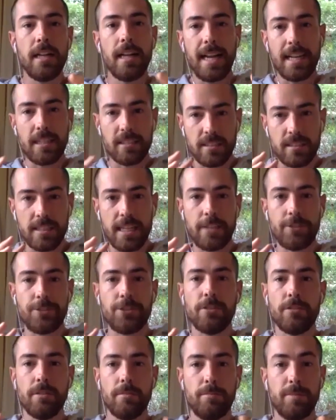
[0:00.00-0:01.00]

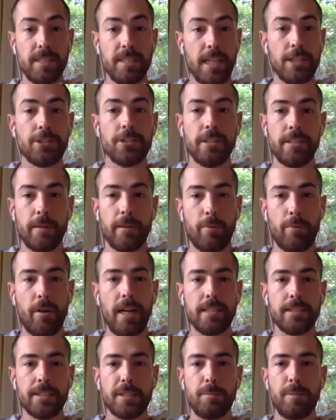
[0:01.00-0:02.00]
existential and potentially
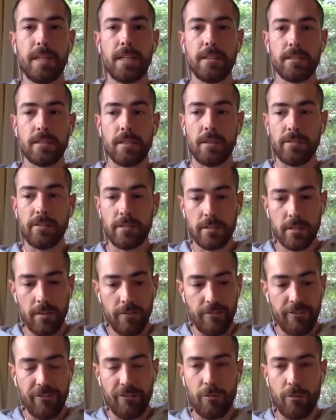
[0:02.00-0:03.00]
depressed, it's because those
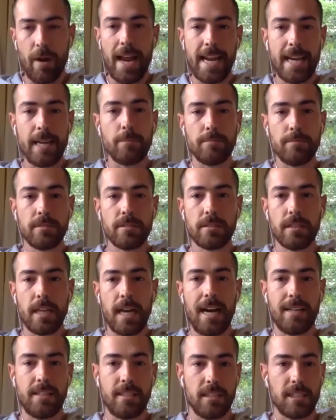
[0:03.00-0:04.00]
frames
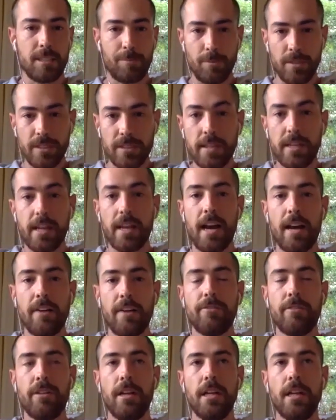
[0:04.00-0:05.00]
aren't explicit
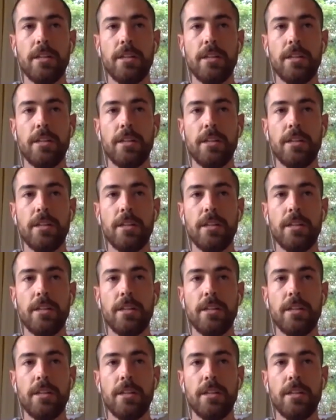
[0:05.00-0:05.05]
enough.